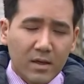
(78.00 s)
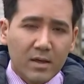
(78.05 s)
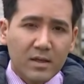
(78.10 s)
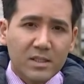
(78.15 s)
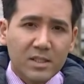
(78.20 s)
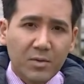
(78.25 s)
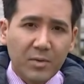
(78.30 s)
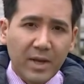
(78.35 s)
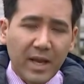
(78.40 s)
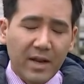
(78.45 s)

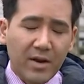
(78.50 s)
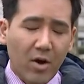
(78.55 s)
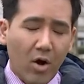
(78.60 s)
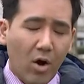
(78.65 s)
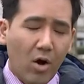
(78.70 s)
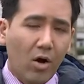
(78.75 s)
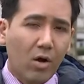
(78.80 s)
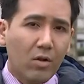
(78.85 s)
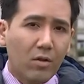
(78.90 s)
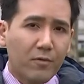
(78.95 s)
So, again,
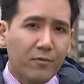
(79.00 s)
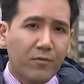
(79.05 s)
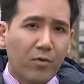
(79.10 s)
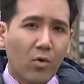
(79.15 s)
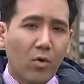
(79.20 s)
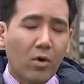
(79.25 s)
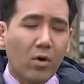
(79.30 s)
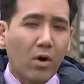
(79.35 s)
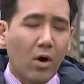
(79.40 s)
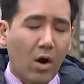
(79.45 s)
all
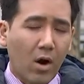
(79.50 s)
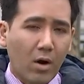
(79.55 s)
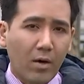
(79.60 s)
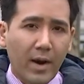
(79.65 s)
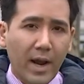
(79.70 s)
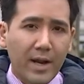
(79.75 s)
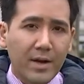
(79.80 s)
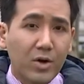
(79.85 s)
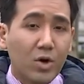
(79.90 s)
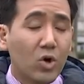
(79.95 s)
four
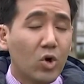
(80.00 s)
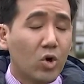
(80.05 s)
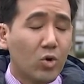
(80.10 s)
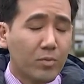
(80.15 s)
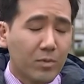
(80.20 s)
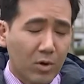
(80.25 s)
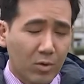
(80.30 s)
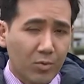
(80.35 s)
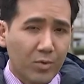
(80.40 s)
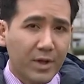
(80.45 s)
are at
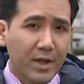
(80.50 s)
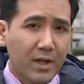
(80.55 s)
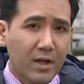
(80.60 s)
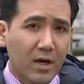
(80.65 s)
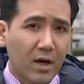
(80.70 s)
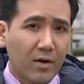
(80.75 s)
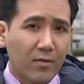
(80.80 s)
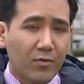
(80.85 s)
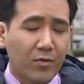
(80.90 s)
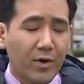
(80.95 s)
home
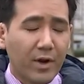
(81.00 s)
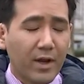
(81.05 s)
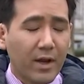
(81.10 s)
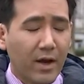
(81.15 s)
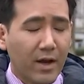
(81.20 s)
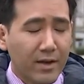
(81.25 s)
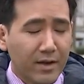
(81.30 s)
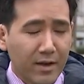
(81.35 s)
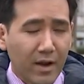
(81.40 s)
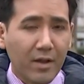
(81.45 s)
recovering.
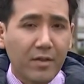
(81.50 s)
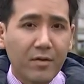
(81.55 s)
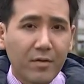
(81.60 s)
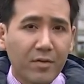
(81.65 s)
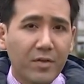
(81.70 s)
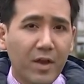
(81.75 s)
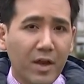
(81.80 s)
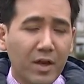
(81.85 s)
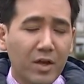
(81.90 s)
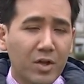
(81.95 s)
Another
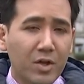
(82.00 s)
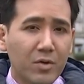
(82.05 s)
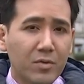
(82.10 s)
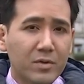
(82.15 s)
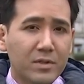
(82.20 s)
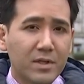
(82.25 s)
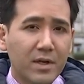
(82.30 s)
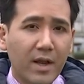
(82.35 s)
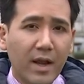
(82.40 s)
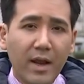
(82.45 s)
thing new
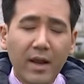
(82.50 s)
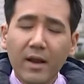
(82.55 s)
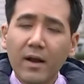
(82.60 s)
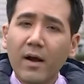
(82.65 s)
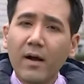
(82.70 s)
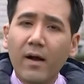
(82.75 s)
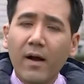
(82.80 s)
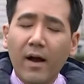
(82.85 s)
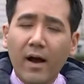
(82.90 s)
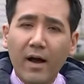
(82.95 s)
today
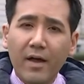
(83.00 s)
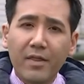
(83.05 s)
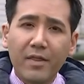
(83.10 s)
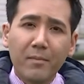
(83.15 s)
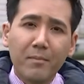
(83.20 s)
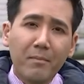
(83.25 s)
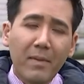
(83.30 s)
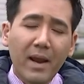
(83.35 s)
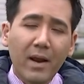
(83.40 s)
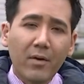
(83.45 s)
uh,
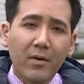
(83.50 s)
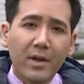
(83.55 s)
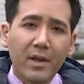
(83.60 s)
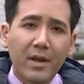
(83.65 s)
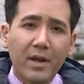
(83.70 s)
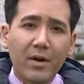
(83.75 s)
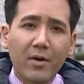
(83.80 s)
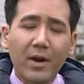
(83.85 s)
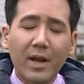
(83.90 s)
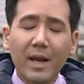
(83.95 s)
the mayor
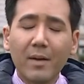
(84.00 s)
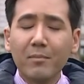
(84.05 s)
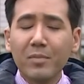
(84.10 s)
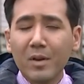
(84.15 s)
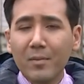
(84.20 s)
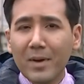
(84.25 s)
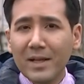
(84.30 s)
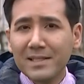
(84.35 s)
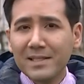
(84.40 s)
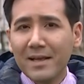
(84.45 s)
here
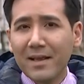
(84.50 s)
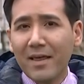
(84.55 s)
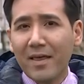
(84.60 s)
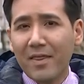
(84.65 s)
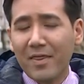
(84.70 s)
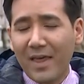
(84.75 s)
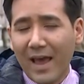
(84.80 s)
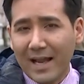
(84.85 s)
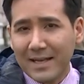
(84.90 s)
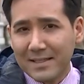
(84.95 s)
implementing
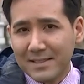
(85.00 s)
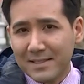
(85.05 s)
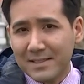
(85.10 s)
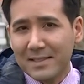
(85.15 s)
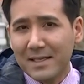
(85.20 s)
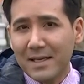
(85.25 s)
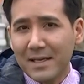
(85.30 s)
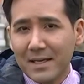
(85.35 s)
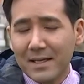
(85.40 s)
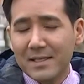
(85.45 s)
that
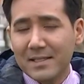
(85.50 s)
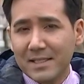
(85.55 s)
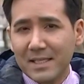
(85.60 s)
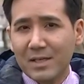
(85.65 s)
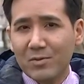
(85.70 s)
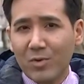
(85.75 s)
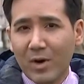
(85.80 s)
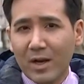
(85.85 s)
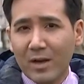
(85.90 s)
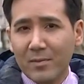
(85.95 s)

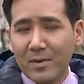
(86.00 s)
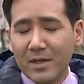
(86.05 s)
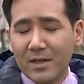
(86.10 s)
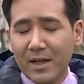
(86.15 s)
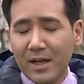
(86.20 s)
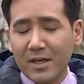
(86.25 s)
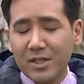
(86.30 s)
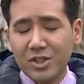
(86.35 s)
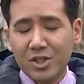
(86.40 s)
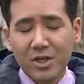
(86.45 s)
CDC
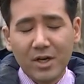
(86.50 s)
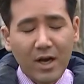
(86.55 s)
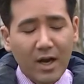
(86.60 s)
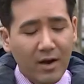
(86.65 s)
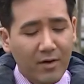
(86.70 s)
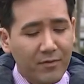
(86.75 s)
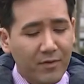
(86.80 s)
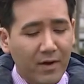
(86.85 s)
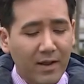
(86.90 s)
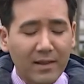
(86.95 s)
recommendation
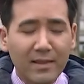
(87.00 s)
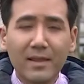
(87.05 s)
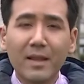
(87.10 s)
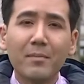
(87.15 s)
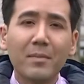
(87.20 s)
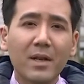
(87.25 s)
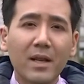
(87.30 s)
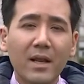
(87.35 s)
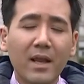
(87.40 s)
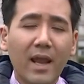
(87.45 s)
of
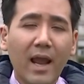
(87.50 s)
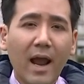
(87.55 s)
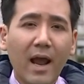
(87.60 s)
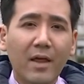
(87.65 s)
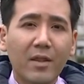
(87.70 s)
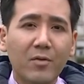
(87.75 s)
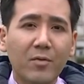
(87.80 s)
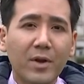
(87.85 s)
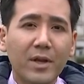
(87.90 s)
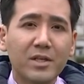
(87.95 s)
limiting
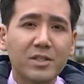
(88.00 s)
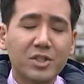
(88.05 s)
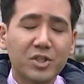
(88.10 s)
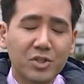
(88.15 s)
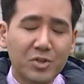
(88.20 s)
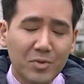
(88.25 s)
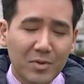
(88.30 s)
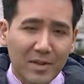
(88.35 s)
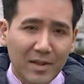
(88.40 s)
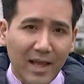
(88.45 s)
gatherings
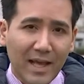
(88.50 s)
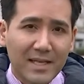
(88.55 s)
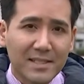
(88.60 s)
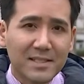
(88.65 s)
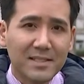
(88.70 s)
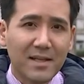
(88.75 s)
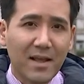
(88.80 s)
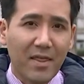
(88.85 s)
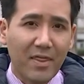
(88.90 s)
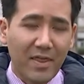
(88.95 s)
to
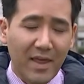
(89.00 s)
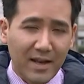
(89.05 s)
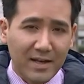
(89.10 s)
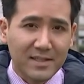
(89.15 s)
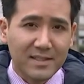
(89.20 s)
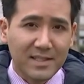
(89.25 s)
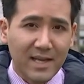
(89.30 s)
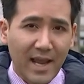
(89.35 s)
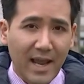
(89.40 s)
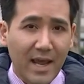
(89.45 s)
less
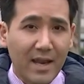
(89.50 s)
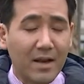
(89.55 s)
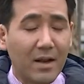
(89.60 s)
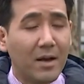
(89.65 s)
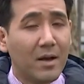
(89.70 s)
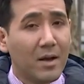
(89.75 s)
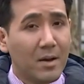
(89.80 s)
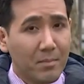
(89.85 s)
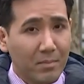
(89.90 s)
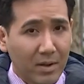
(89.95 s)
than 10.
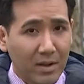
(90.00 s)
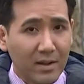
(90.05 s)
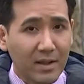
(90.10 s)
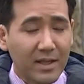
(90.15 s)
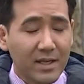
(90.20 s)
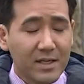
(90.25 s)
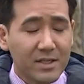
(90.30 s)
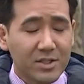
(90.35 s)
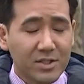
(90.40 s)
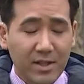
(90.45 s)

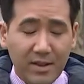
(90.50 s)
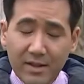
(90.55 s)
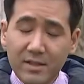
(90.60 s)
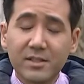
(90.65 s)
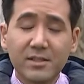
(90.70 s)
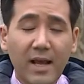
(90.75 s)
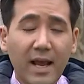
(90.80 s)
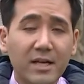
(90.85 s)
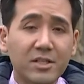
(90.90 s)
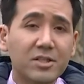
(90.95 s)
Police,
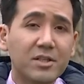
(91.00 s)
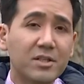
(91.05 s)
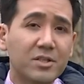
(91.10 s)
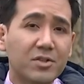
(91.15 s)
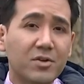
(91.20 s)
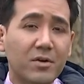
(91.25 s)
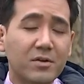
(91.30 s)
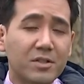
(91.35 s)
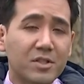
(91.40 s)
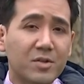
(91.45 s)
this actually
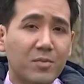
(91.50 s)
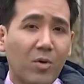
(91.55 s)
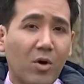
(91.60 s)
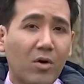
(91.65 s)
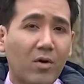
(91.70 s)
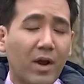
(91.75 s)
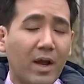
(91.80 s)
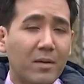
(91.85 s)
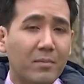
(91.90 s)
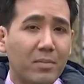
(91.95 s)
starts
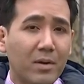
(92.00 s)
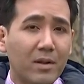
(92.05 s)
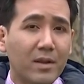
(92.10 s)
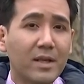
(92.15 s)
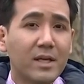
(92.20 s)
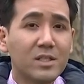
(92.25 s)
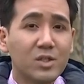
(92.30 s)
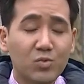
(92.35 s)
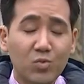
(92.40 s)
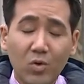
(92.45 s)
tomorrow, and
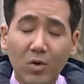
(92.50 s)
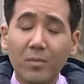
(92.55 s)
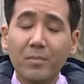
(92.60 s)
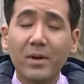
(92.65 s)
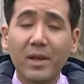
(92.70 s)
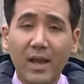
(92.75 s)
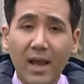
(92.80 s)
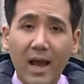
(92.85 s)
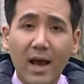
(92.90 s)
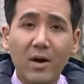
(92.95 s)
police will
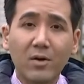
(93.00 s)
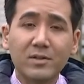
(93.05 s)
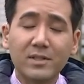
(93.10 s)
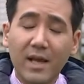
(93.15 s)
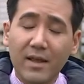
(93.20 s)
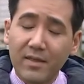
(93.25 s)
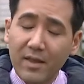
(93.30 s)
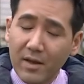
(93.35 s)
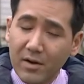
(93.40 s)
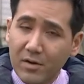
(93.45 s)
be out
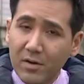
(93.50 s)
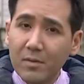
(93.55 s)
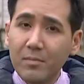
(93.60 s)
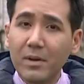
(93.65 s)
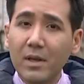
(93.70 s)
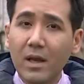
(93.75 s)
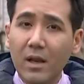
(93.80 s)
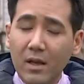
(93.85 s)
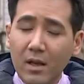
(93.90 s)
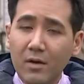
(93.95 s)
and they could
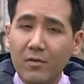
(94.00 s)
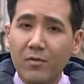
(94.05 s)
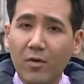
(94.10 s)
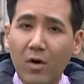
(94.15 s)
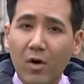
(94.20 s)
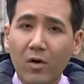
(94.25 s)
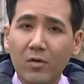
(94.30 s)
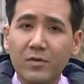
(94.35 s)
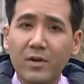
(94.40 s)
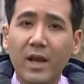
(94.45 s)
be getting
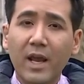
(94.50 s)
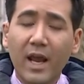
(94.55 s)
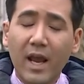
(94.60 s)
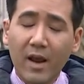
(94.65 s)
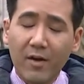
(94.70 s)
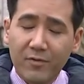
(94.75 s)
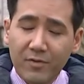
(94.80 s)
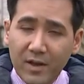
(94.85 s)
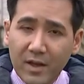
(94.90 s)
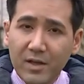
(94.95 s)
involved
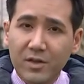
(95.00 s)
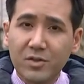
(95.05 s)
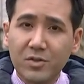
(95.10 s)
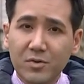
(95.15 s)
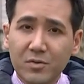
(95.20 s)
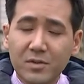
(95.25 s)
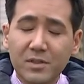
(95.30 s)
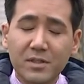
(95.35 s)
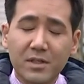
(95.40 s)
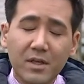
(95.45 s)
if they
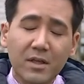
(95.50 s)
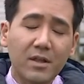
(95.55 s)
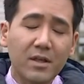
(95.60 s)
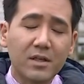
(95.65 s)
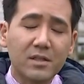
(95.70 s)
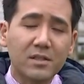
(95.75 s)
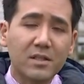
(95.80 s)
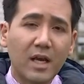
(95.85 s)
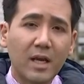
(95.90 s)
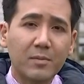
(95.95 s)
do see
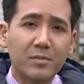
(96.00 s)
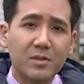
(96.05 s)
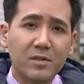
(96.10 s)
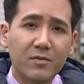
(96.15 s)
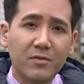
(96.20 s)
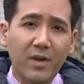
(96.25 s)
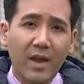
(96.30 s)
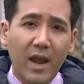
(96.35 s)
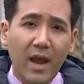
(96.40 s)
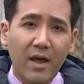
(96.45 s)
these types
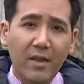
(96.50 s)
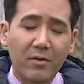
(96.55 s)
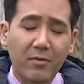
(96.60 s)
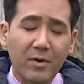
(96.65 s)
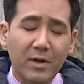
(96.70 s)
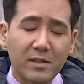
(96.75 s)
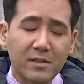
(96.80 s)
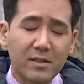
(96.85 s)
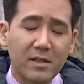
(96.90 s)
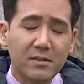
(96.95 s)
of
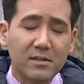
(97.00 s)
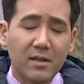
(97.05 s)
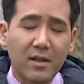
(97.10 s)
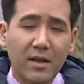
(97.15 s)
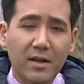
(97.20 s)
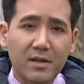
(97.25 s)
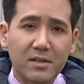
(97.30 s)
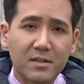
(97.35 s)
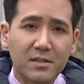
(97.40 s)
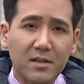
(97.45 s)
gatherings. That's the
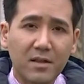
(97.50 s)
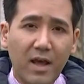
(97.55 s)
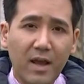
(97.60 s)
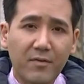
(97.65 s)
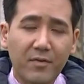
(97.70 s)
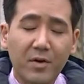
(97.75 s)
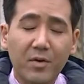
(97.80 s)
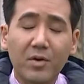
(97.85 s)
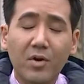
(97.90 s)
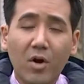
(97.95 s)
latest.
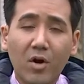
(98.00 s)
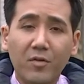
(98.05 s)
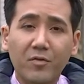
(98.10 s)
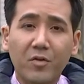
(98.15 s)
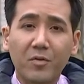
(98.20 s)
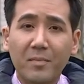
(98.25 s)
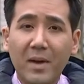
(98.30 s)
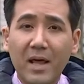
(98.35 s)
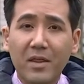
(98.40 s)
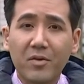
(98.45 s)
Live here in
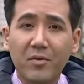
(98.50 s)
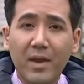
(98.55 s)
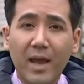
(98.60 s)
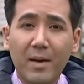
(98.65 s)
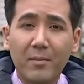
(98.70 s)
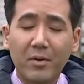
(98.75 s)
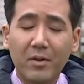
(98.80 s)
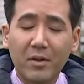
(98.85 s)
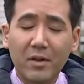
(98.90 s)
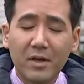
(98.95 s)
Hartford, Matthew
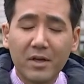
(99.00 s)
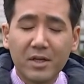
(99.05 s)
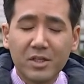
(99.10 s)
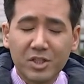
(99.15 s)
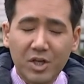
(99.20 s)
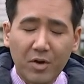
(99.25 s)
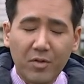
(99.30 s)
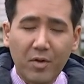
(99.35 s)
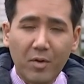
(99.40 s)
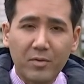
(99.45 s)
Campbell,
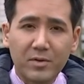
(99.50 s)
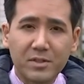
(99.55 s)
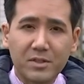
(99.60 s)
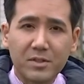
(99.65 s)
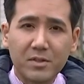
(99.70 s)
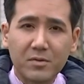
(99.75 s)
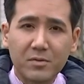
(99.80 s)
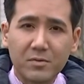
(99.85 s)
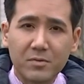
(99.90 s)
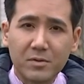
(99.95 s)
Channel
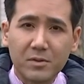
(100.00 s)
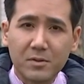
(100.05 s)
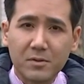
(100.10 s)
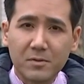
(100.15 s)
3 News. Okay,